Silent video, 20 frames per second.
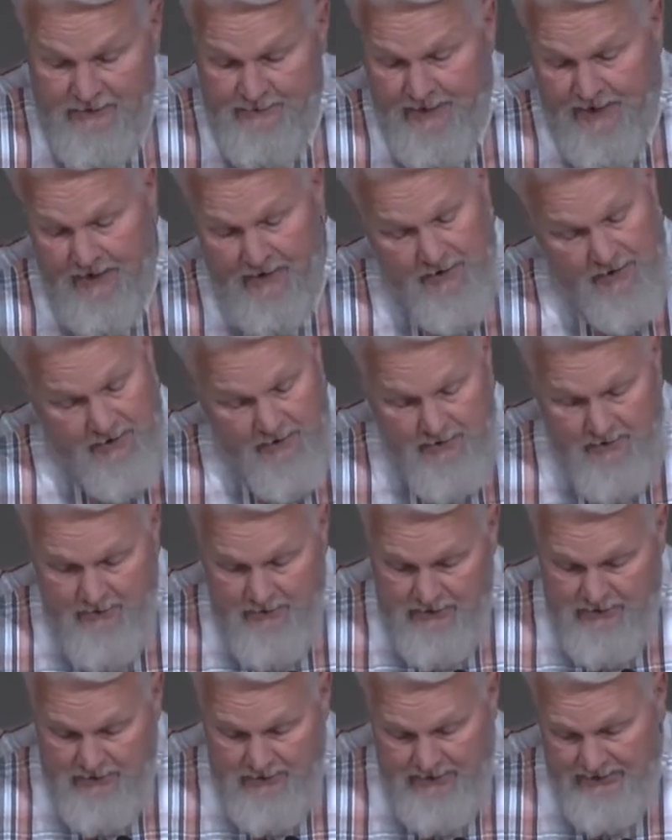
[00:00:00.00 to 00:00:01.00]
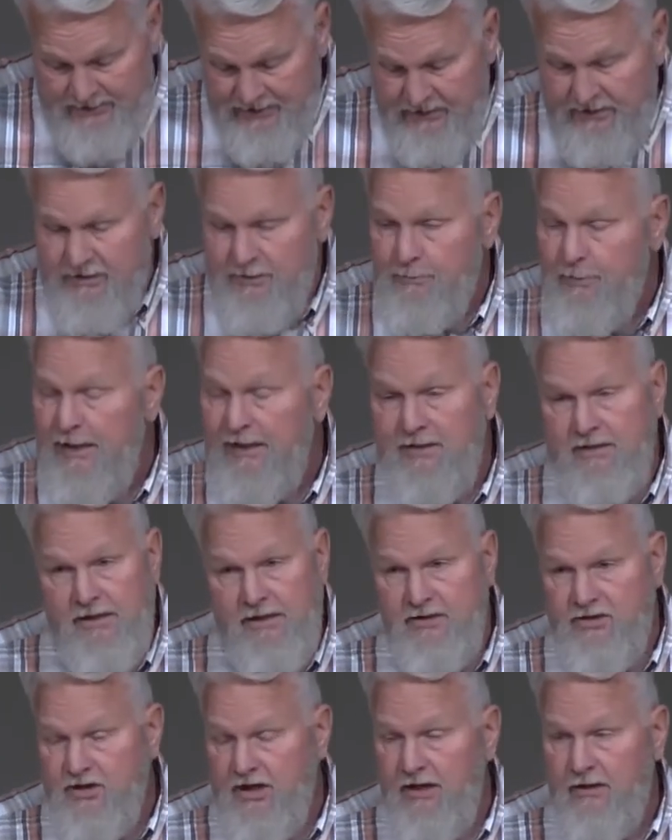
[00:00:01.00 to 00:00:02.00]
But let's just admit to
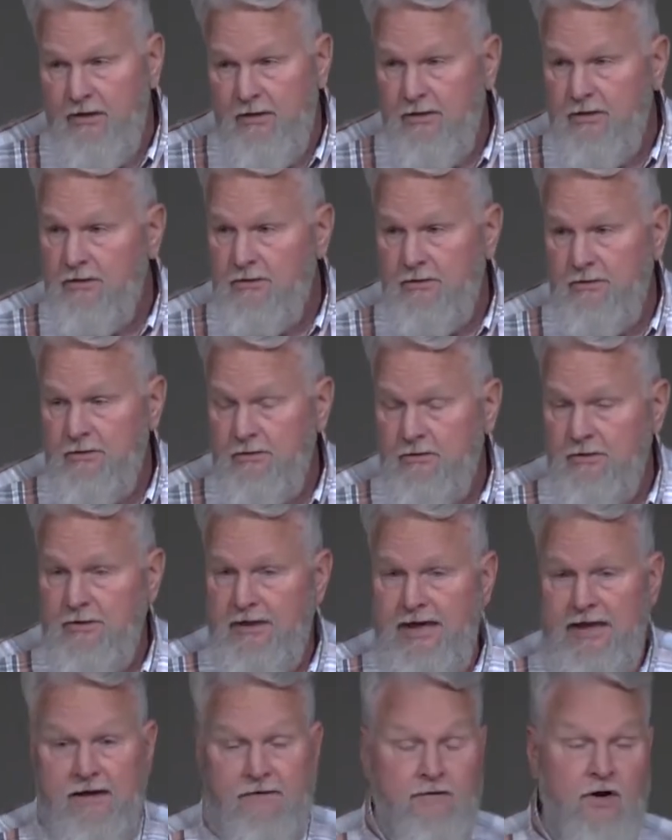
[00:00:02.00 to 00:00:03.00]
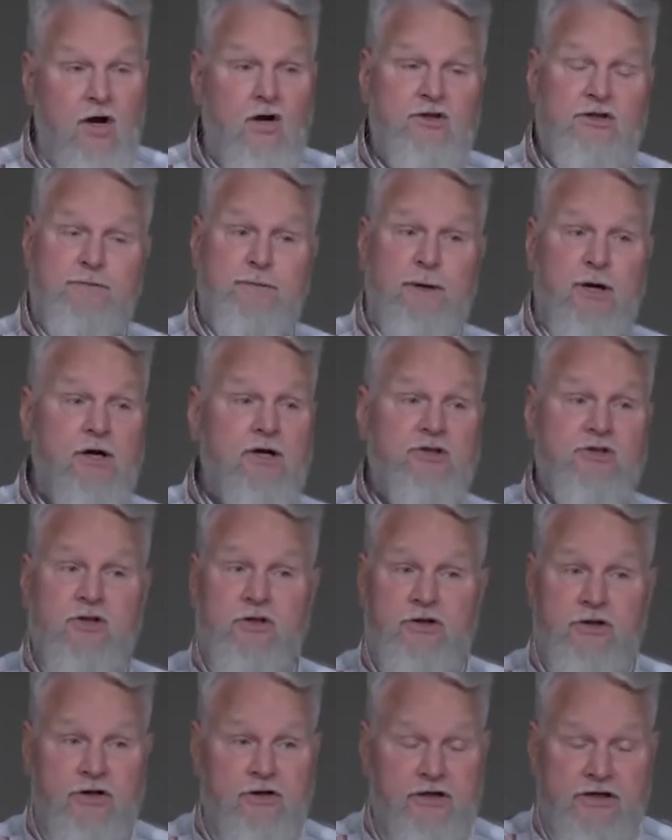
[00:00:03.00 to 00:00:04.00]
each other, out of all spiritual
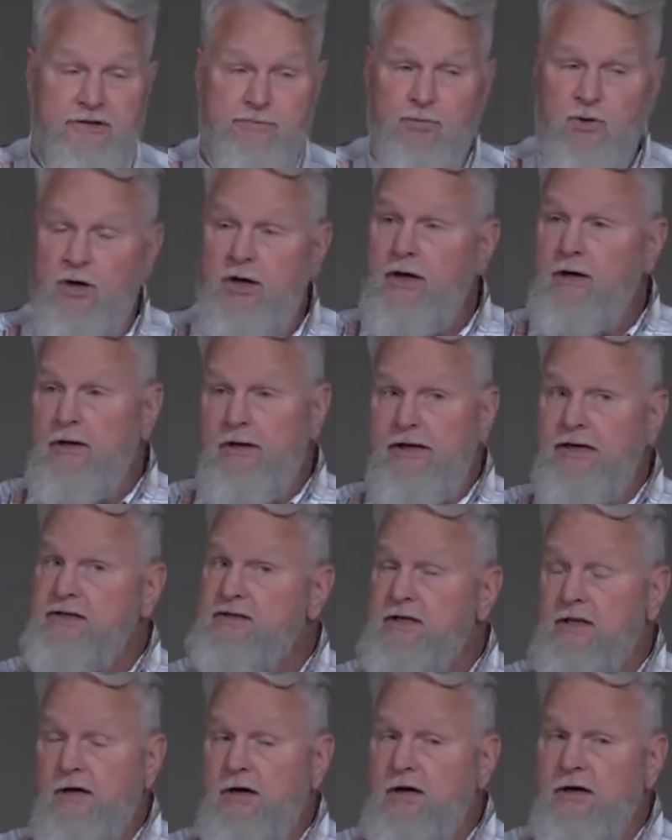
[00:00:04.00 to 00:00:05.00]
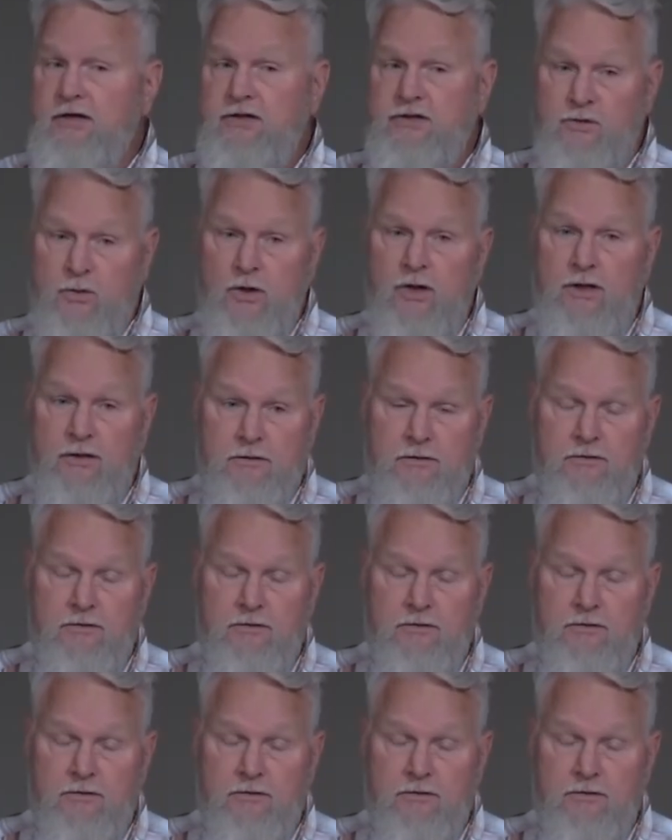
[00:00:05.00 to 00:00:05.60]
duties, prayer is the hardest one.